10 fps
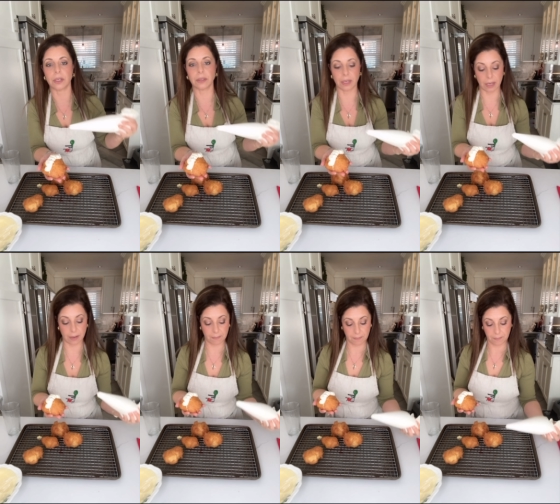like
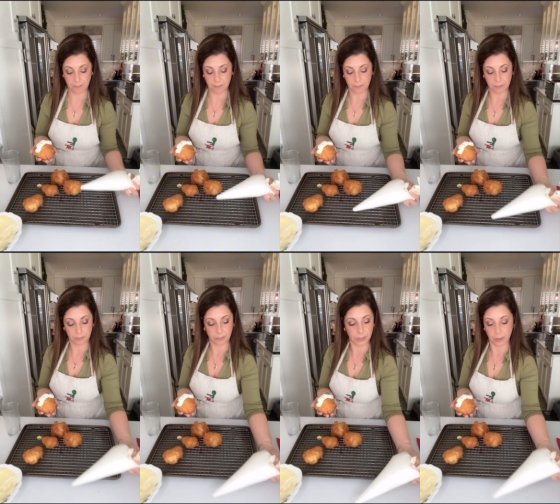that.
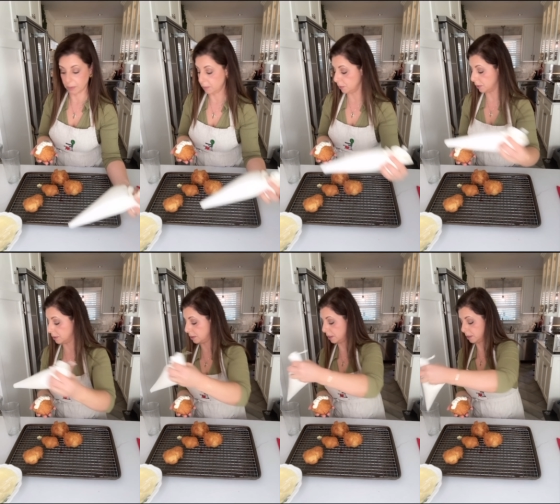I'm going to put
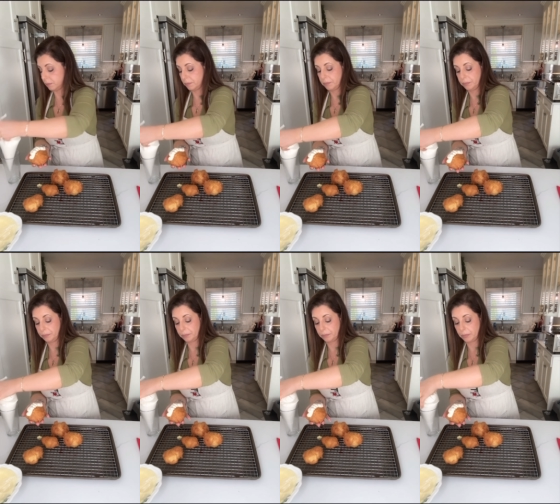this down
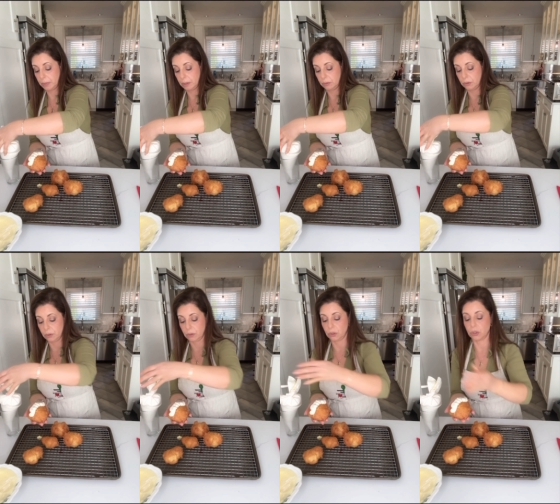
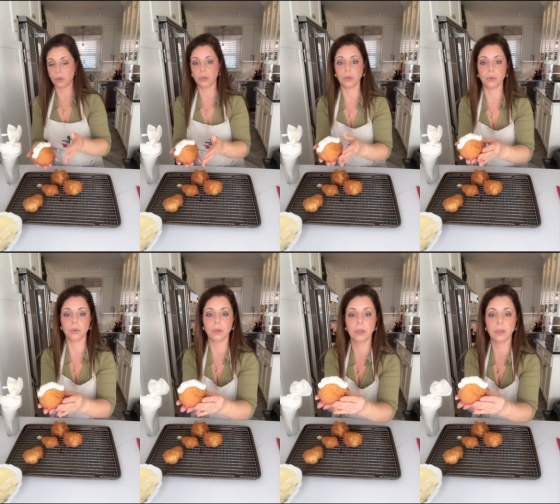just to show you